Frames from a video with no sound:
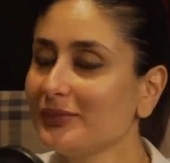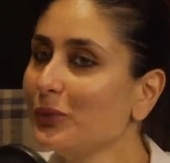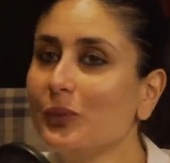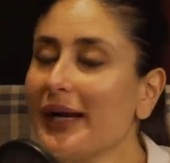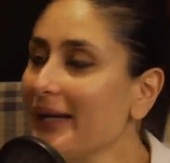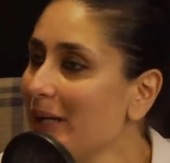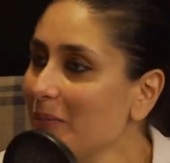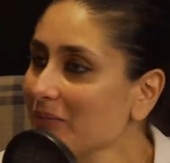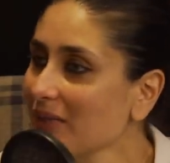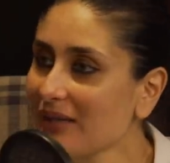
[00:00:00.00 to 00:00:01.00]
who I
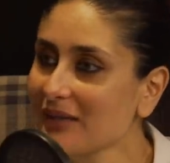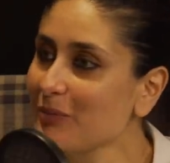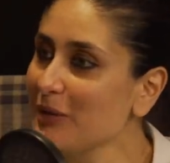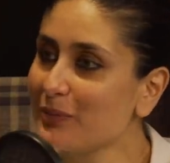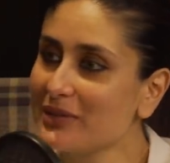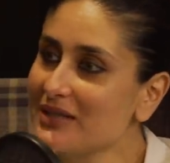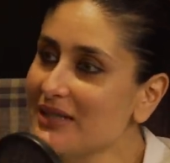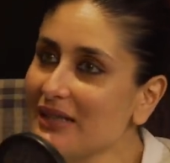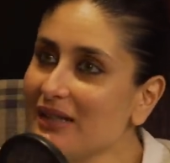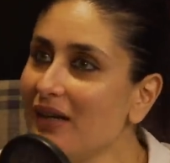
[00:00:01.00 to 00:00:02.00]
am. I think people
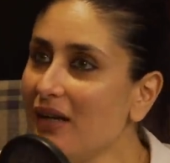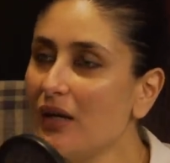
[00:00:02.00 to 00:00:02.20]
still,